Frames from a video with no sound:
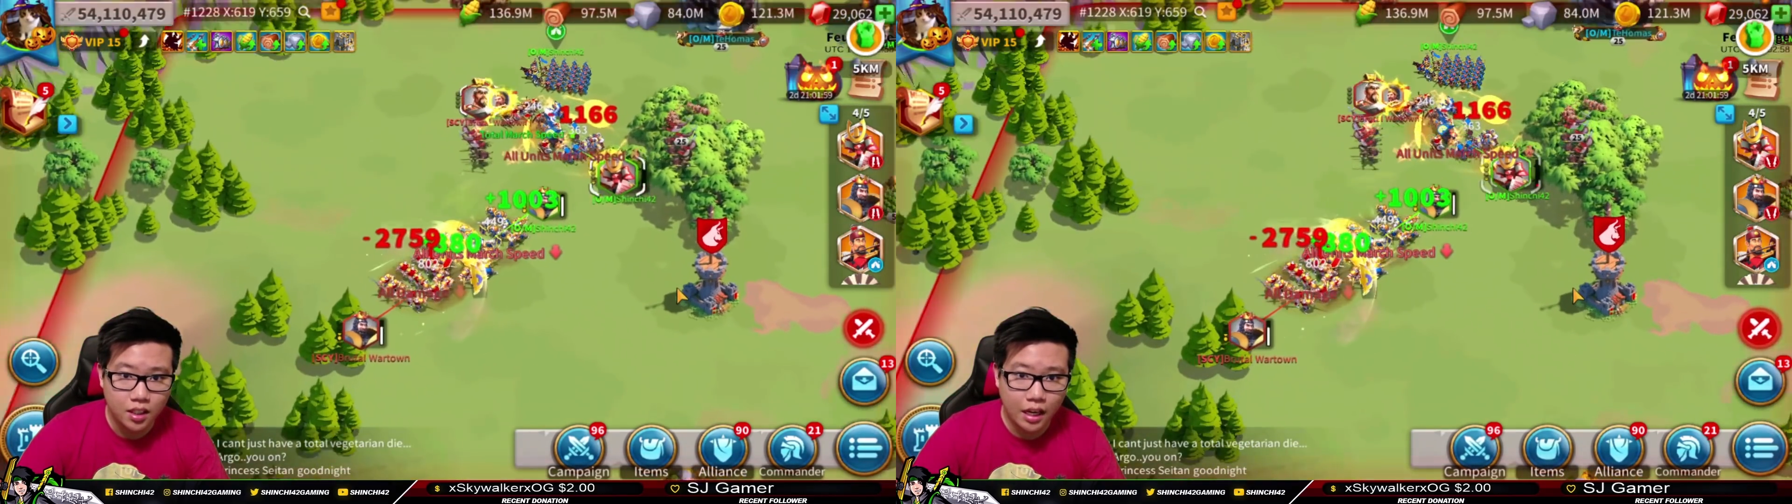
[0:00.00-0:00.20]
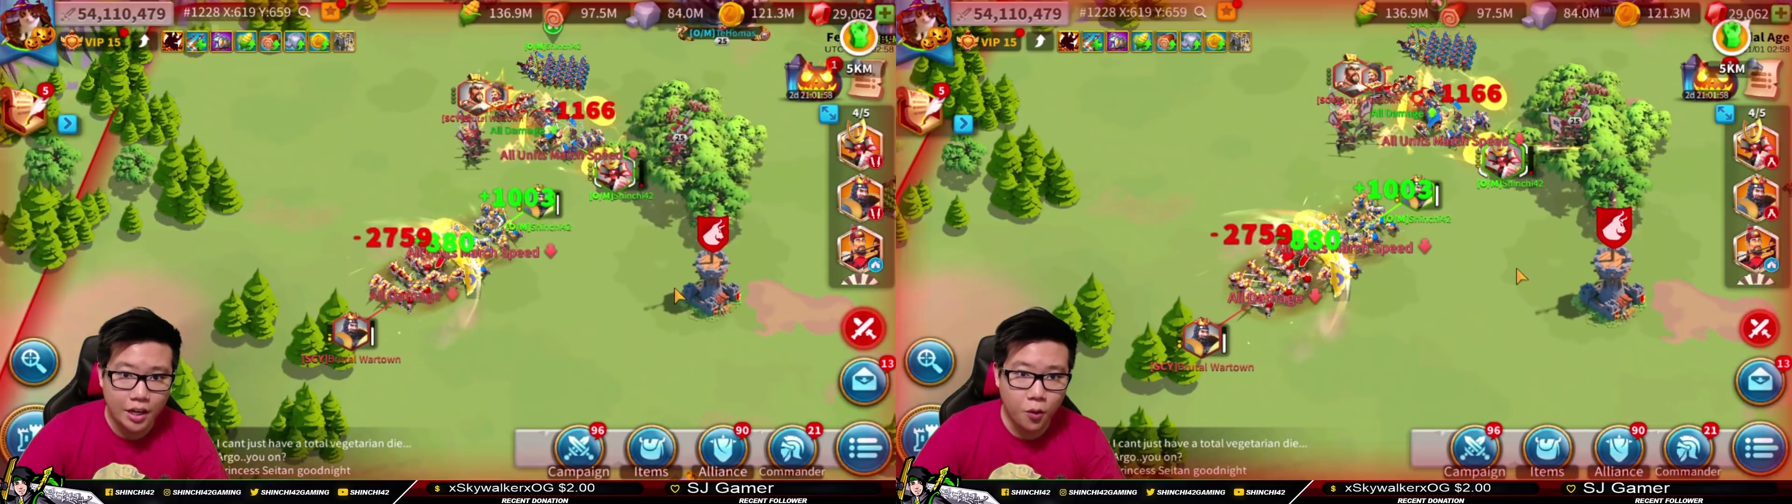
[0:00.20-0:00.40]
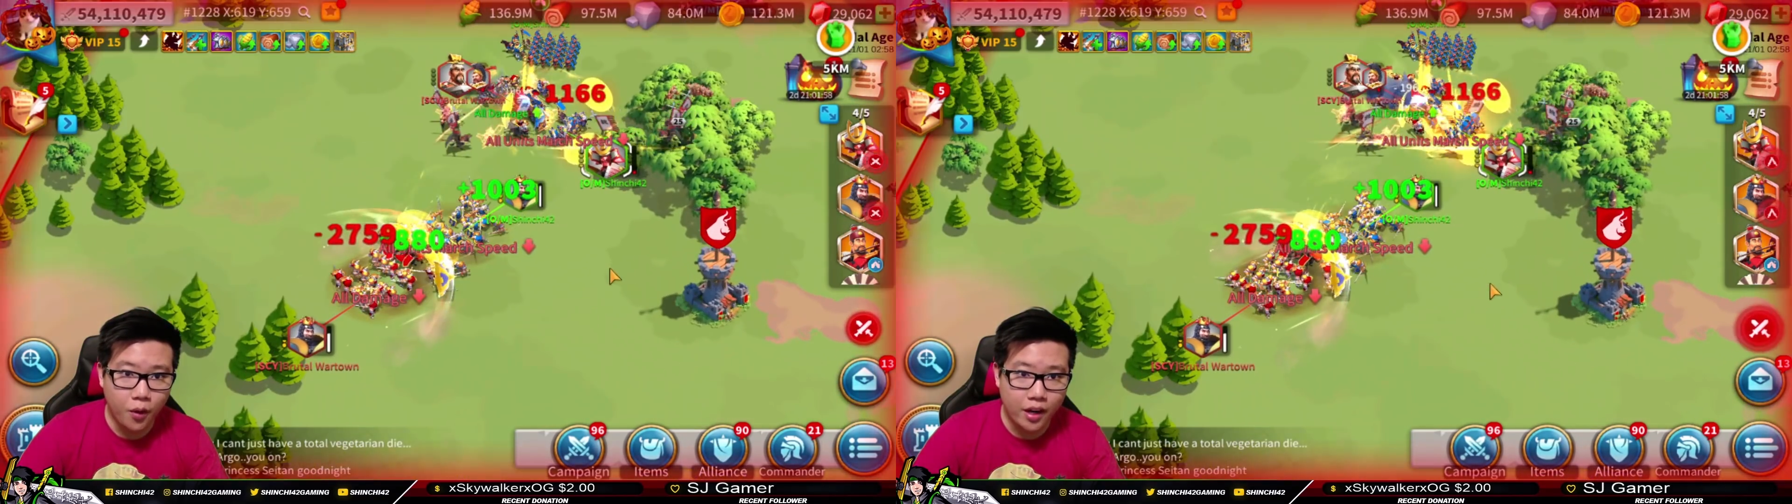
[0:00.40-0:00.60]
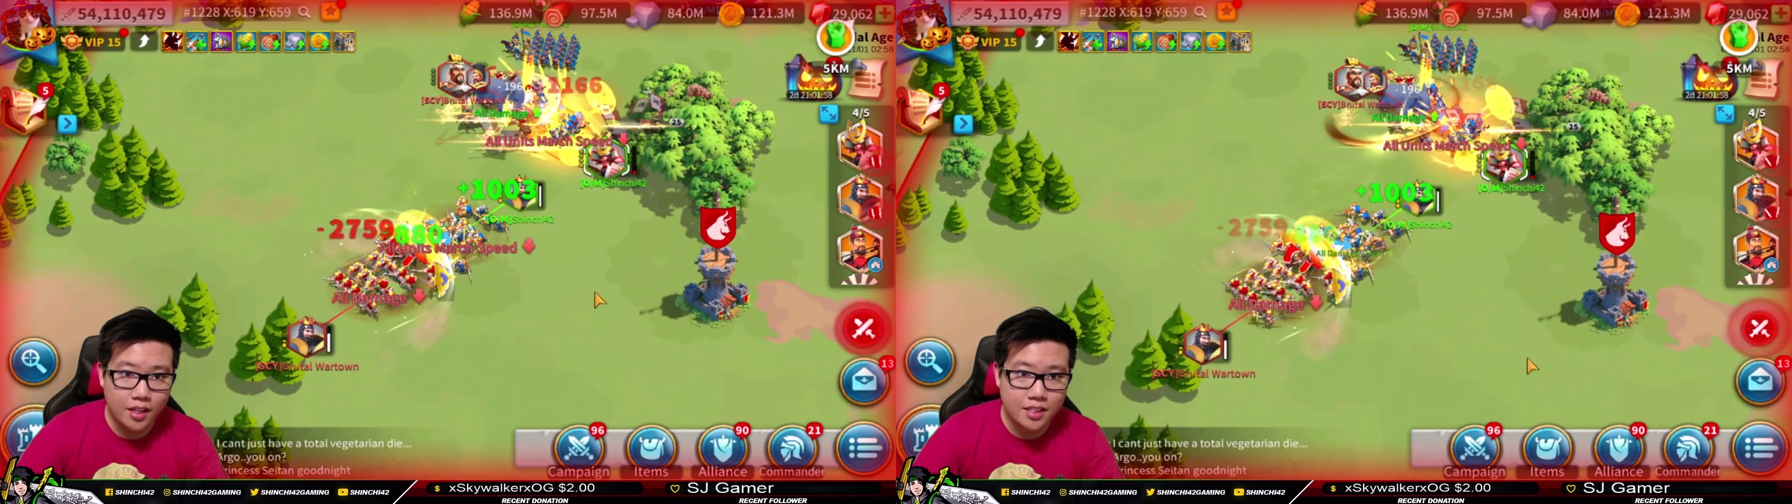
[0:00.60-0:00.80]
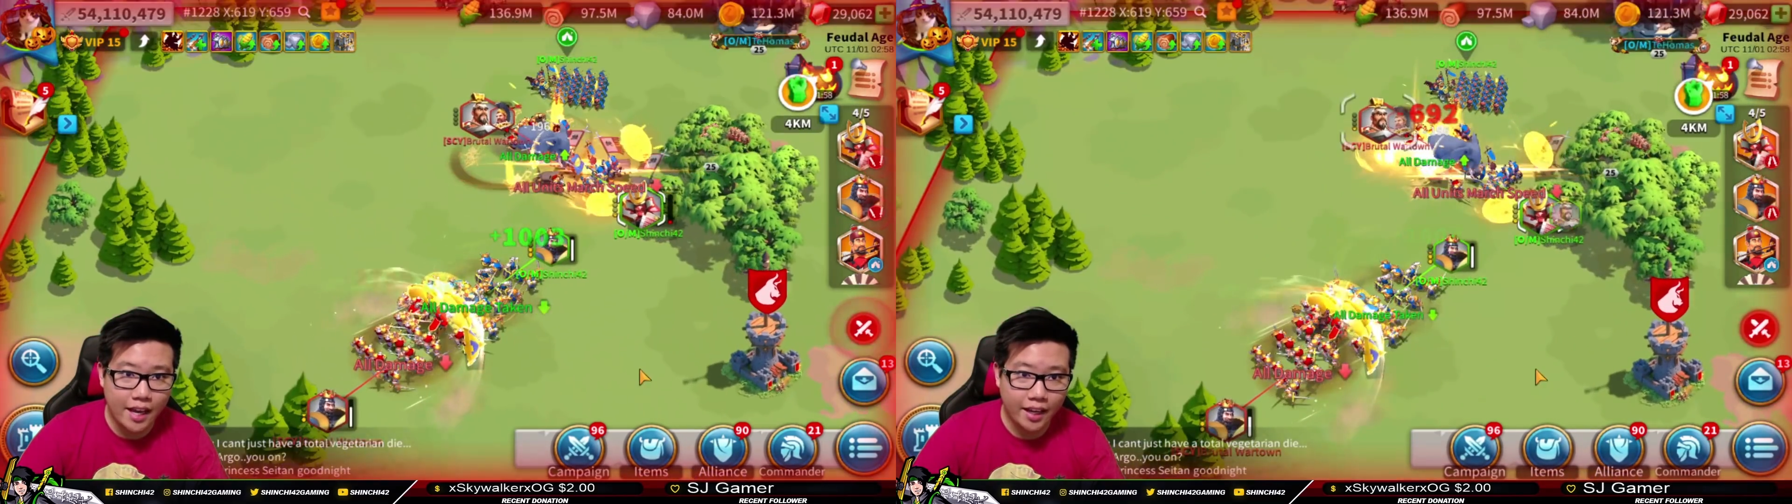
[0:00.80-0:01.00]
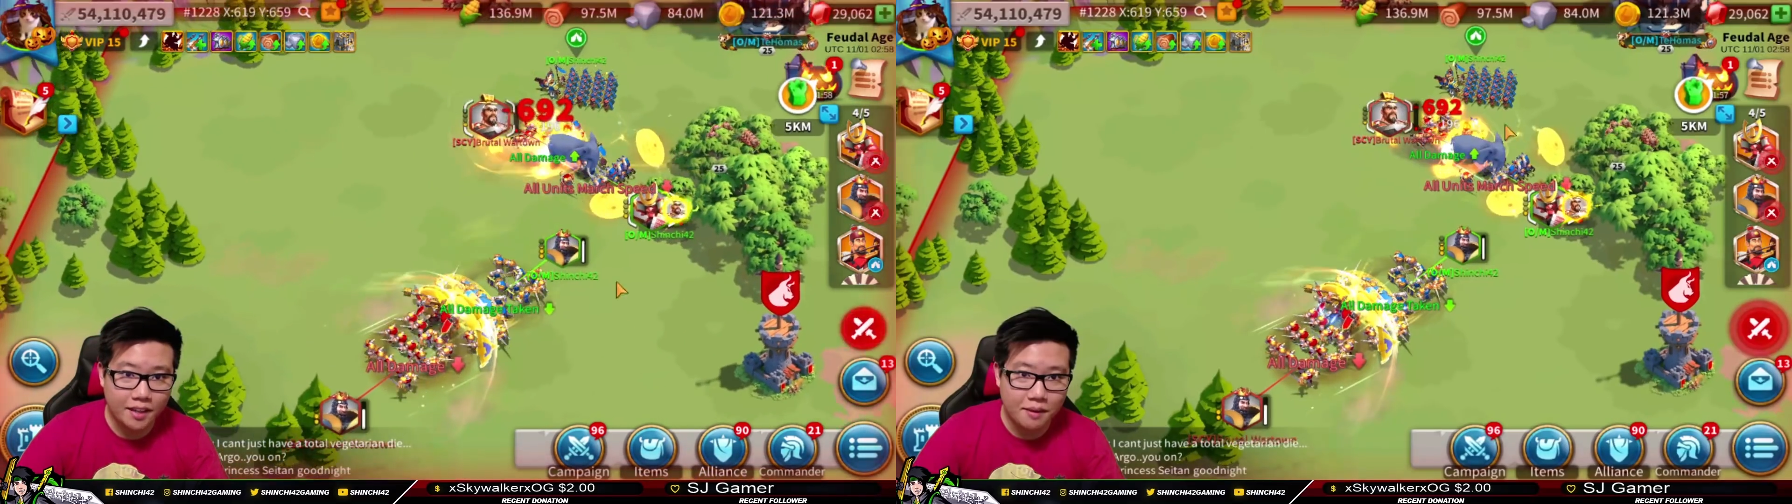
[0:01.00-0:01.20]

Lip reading: I don't want to attack him.